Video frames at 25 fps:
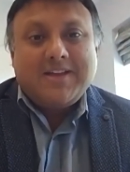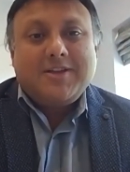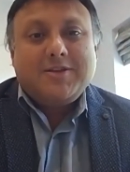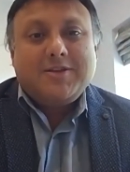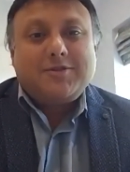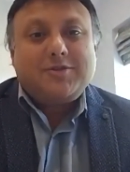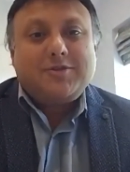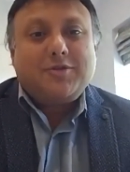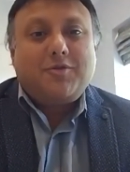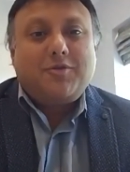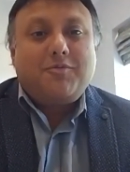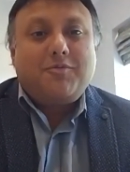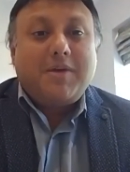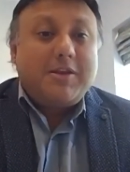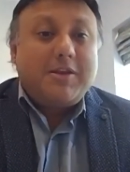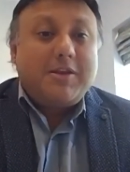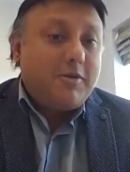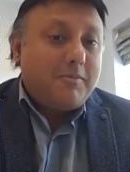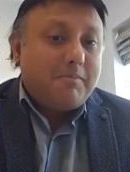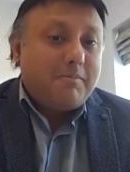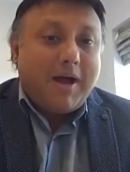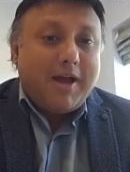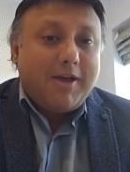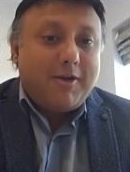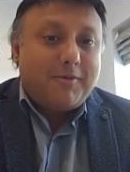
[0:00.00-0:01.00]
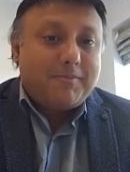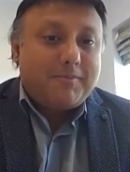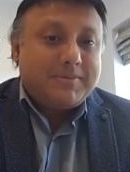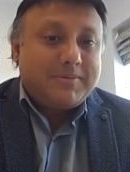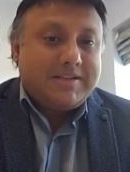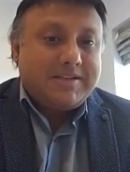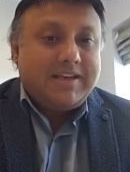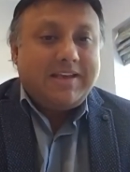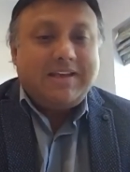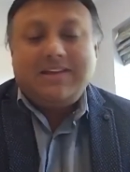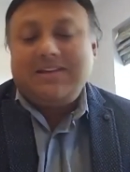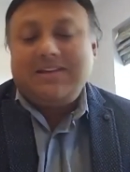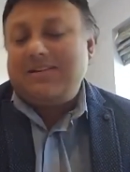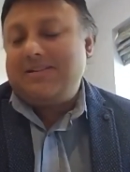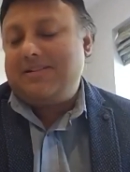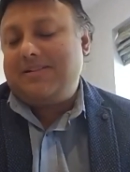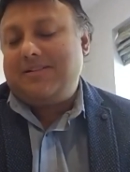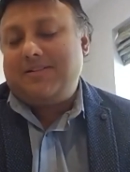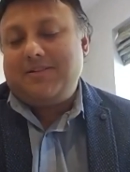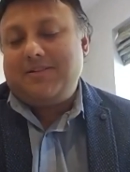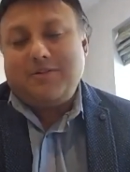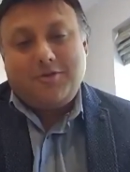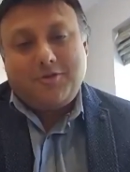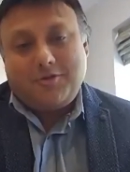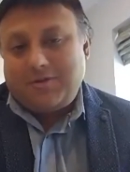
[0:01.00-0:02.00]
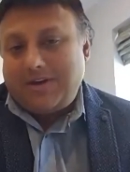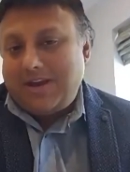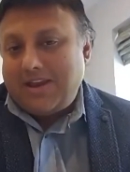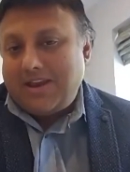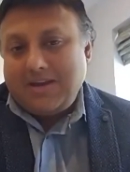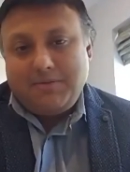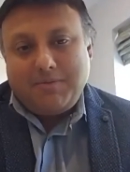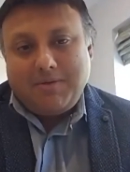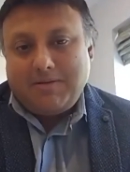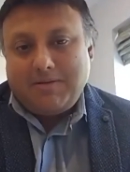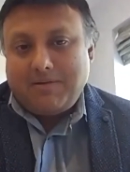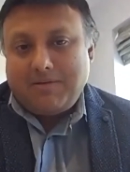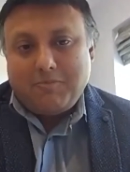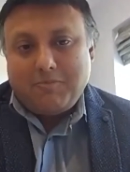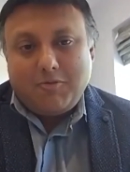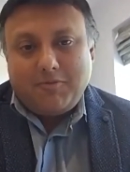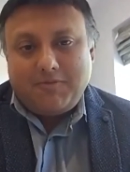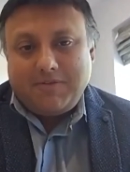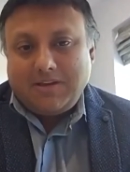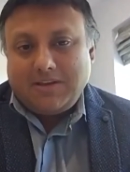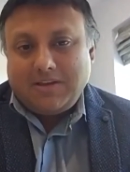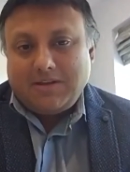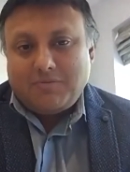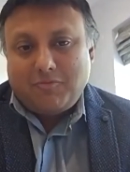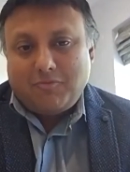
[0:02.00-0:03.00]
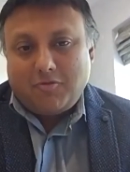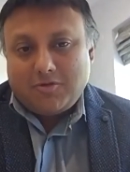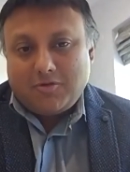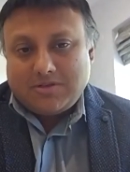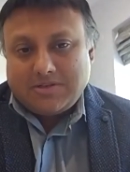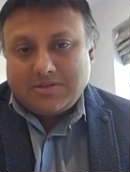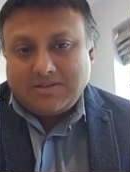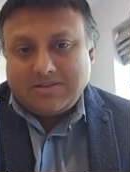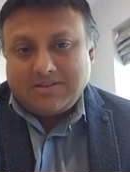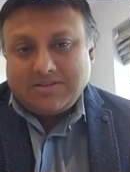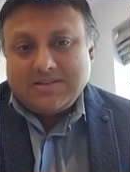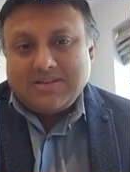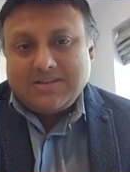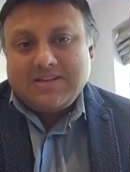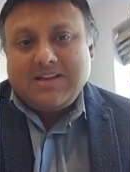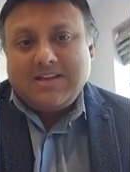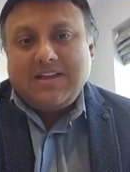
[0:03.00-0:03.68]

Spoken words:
So when you're biopsying, you're anyway removing the water.